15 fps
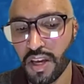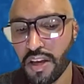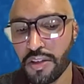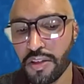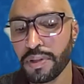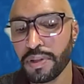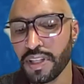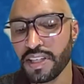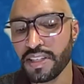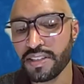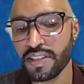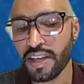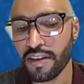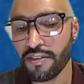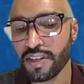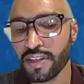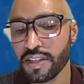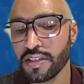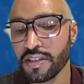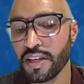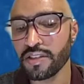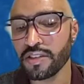The police even
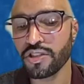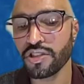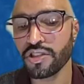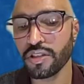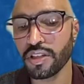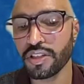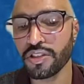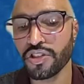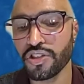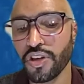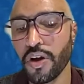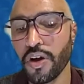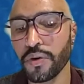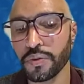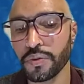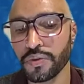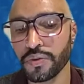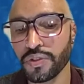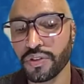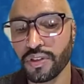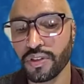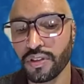intentionally
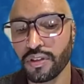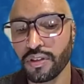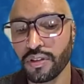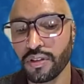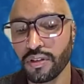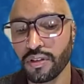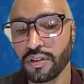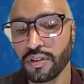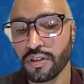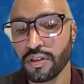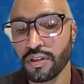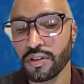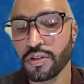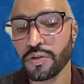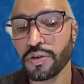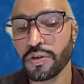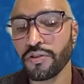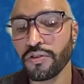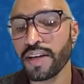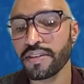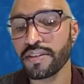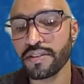chose to
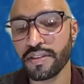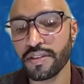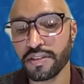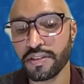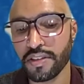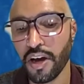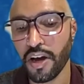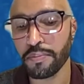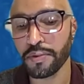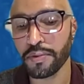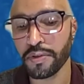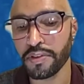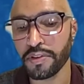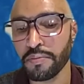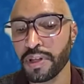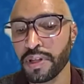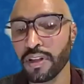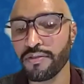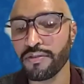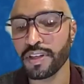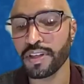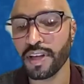arrest this couple in the middle
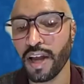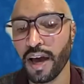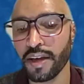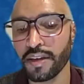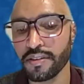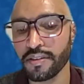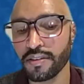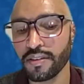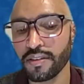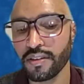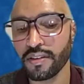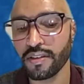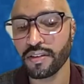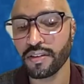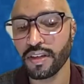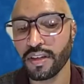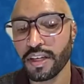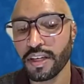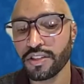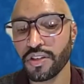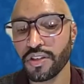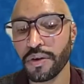of the night
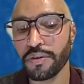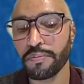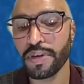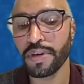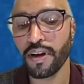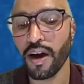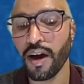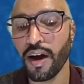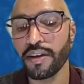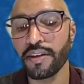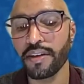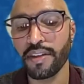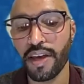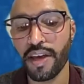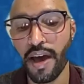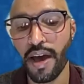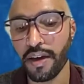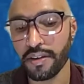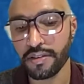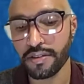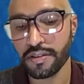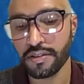so they would be caught in the
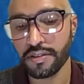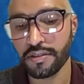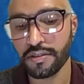act,